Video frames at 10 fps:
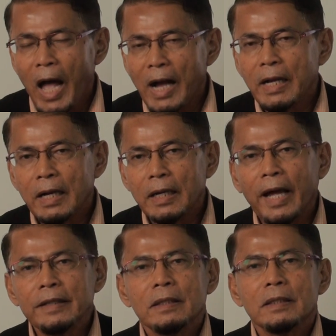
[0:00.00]
uncle,
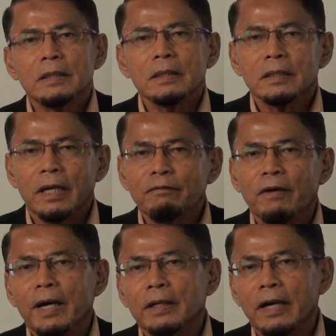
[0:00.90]
auntie,
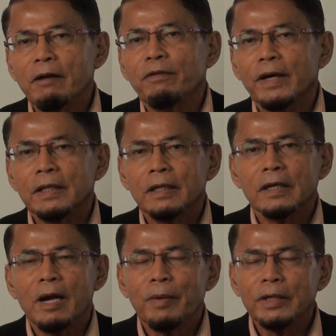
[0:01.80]
grandfather,
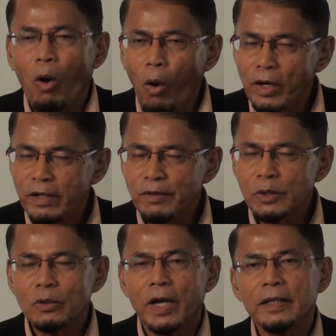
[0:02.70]
grandmother, all
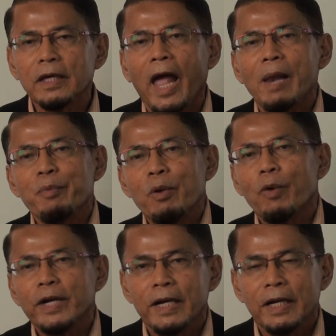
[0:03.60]
living together, helping
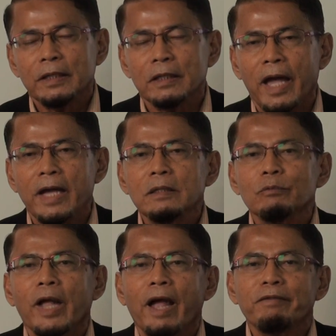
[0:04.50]
one another. And
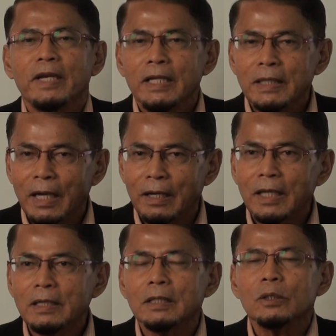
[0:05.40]
we have an
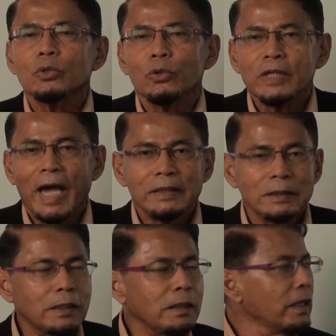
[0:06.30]
integrated
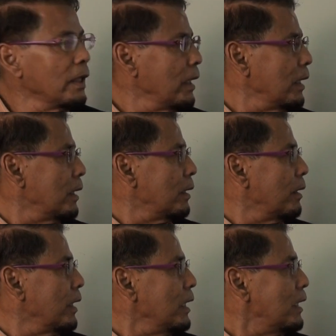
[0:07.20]
societal
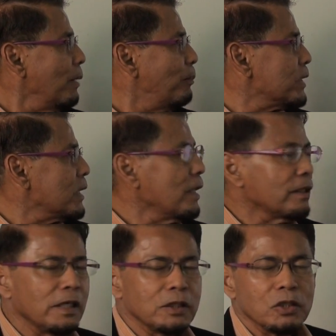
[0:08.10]
interpersonal
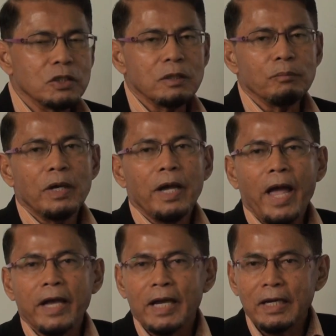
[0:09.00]
relationship.
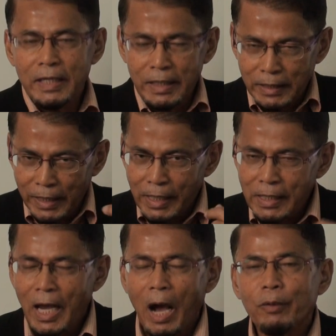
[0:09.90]
And then
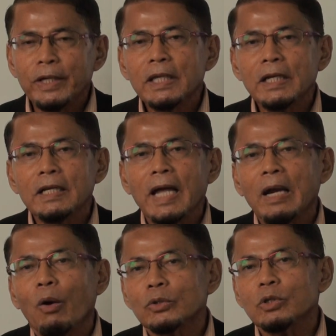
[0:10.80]
internally, our internal
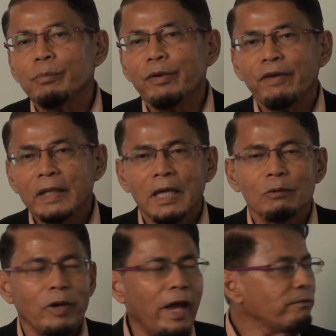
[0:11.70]
dialogue also will be
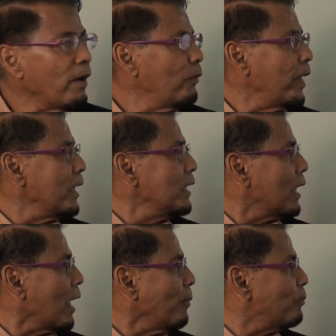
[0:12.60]
affected. We have our
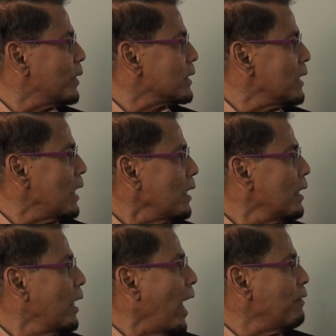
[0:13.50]

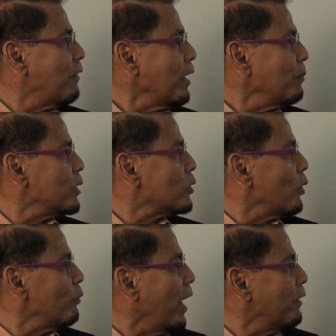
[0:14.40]
intrapersonal environment.
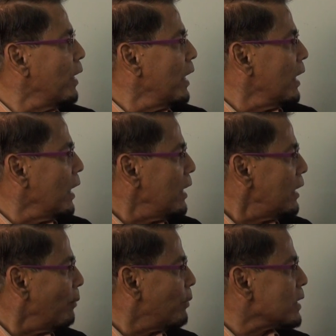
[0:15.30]
So we have
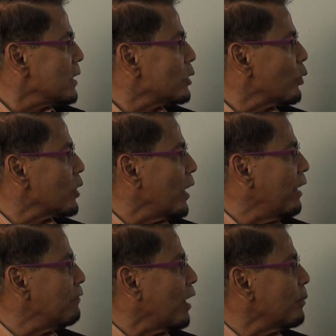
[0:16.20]
interpersonal social
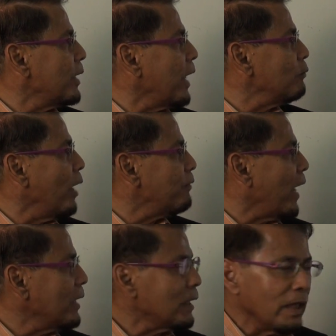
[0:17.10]
environment, and we have
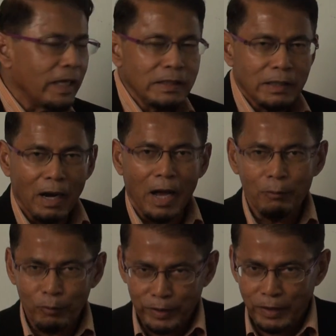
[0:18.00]

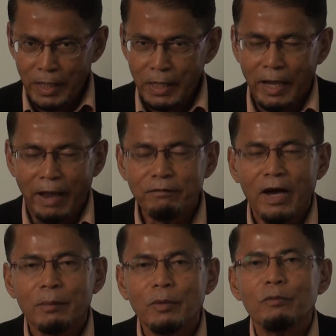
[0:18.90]
intra, within the
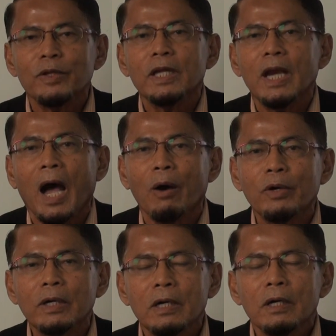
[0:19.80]
environment, within
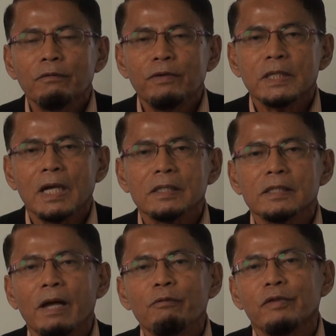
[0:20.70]
our physical
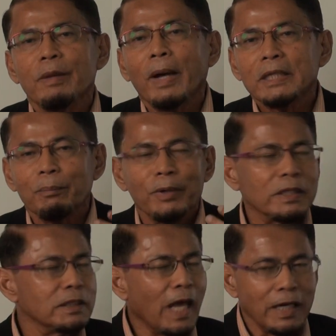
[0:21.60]
self, with the
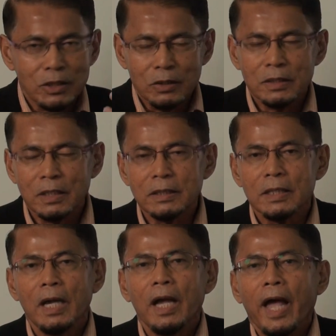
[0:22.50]
multiple
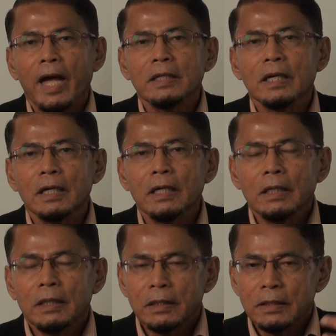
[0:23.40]
intelligences and
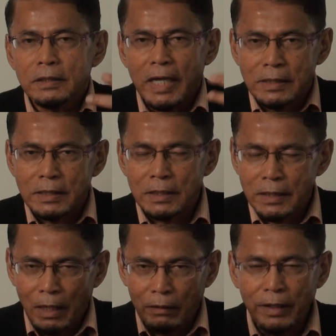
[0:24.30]
the senses
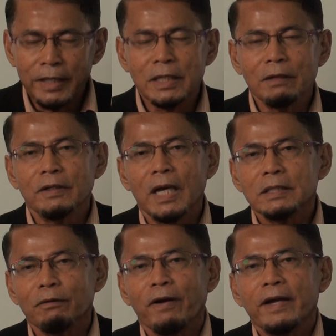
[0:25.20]
that Allah has given
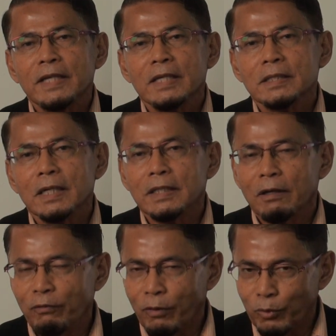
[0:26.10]
us, the 5 senses,
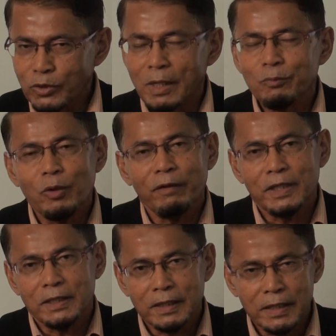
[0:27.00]
and for Muslims we have
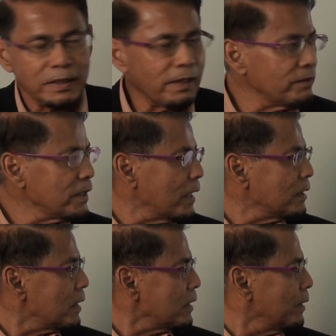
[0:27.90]
the 6 and 7
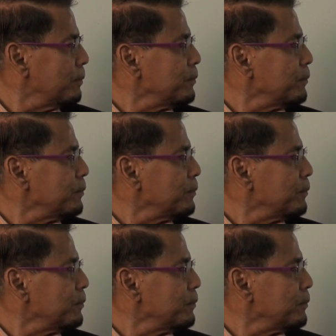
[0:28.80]
senses.